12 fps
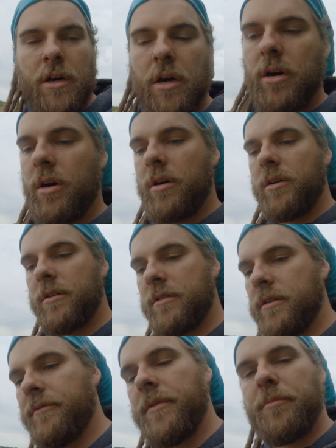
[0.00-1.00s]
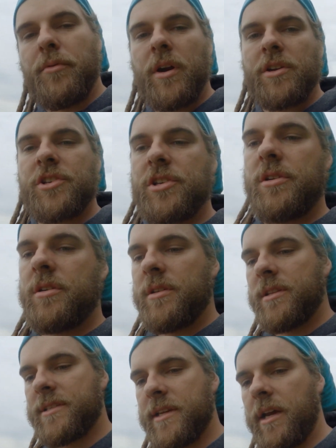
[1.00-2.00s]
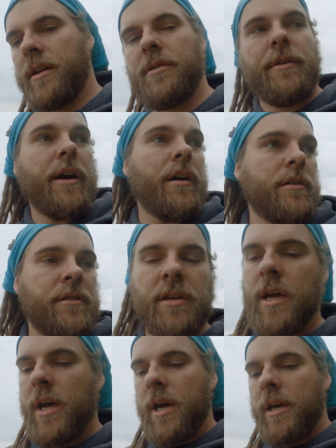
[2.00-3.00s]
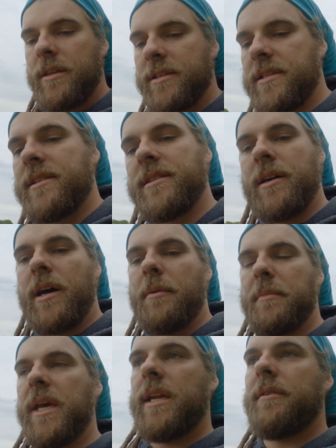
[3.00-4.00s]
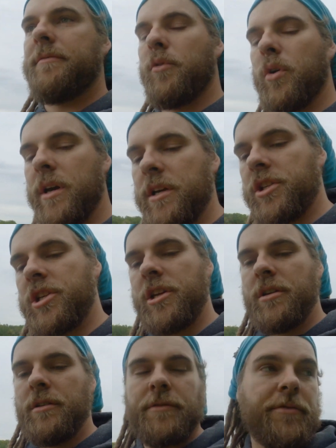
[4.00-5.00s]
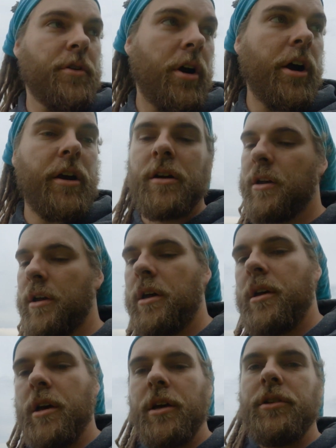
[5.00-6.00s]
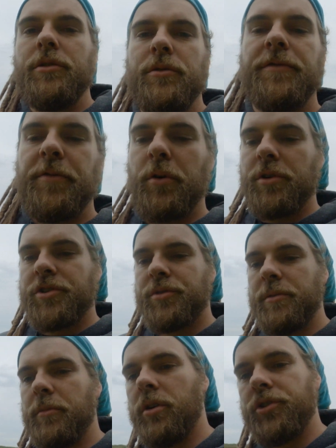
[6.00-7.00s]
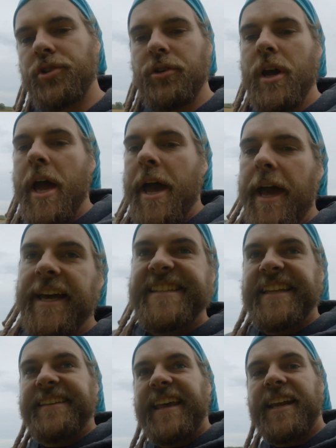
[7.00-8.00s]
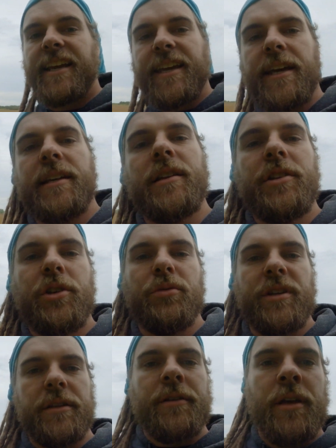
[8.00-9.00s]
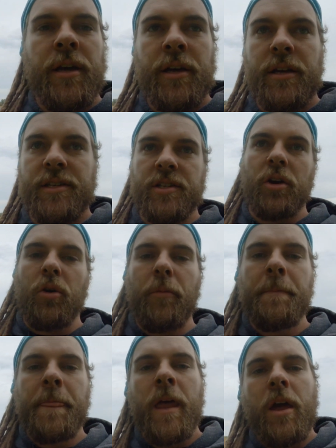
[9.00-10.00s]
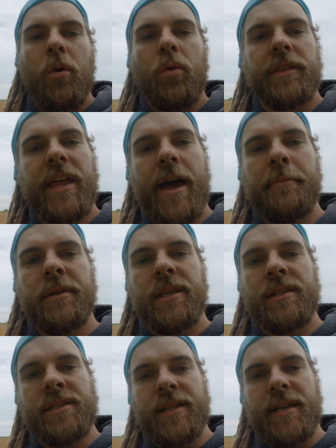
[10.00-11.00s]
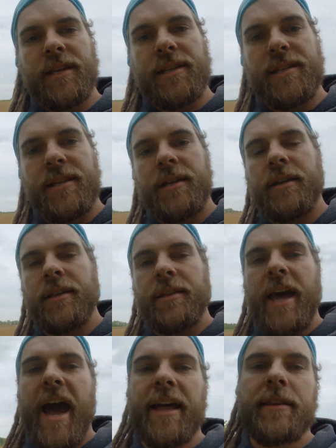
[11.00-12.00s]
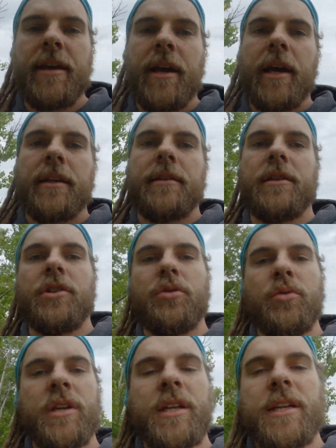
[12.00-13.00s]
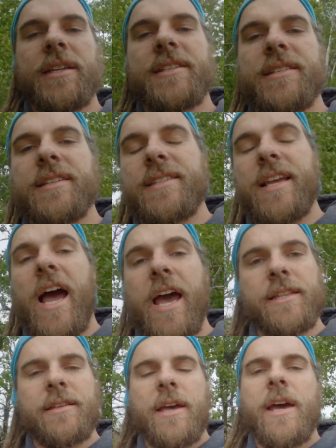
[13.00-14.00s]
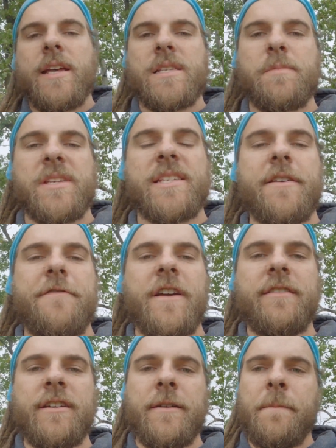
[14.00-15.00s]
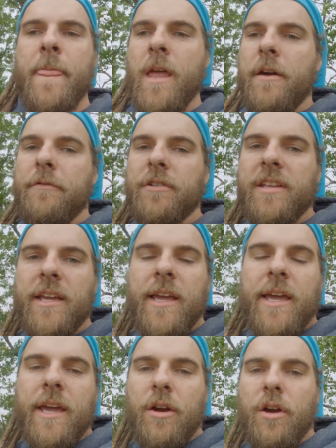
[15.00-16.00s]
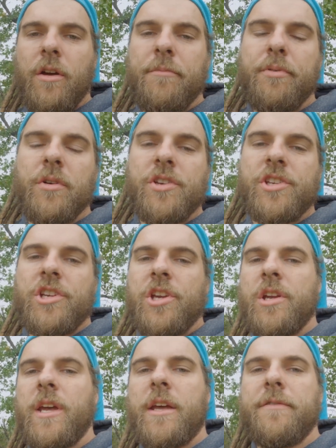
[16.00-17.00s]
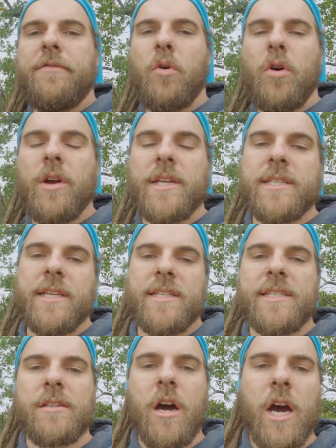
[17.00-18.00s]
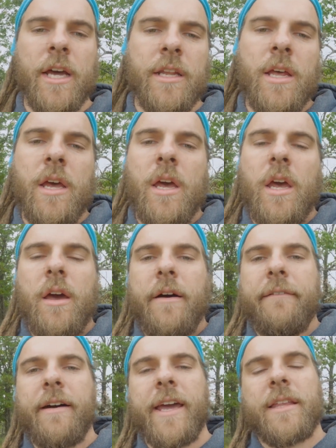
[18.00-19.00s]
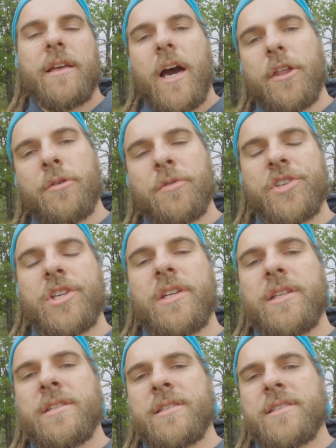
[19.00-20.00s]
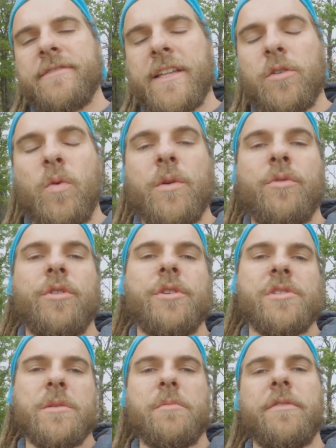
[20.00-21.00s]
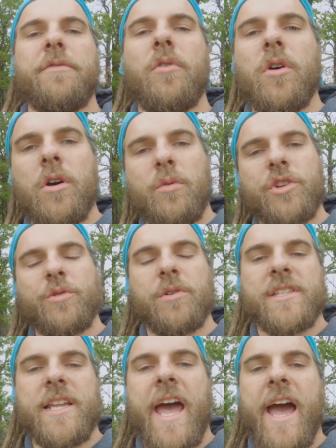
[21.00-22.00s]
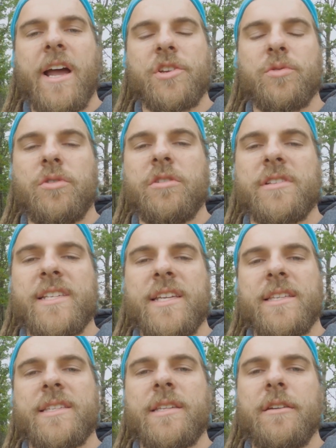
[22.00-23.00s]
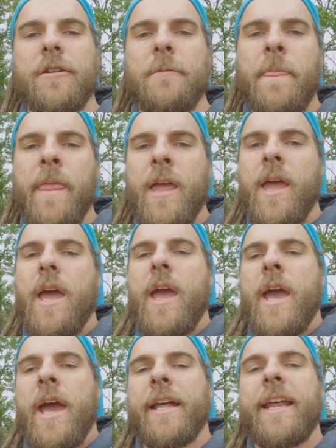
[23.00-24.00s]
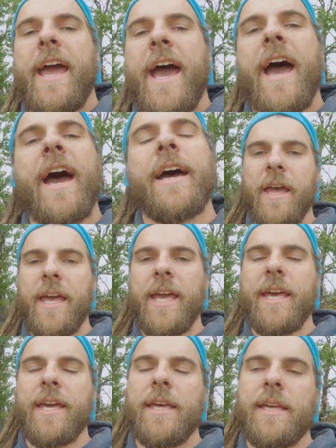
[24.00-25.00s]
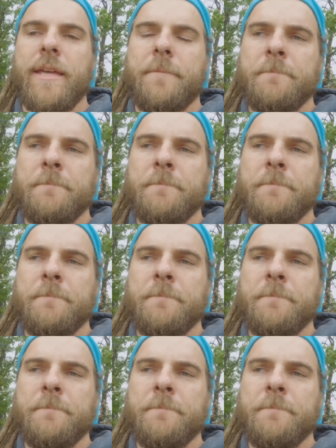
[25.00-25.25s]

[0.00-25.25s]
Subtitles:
all of the brush that's kicking around. This is the maiden voyage for our new forestry mulcher. It's a dedicated unit. So what that means is that the unit is designed specifically for taking care of bush and forest. It's not like other machines like the one we were using before, which was an actual skid steer, and it had a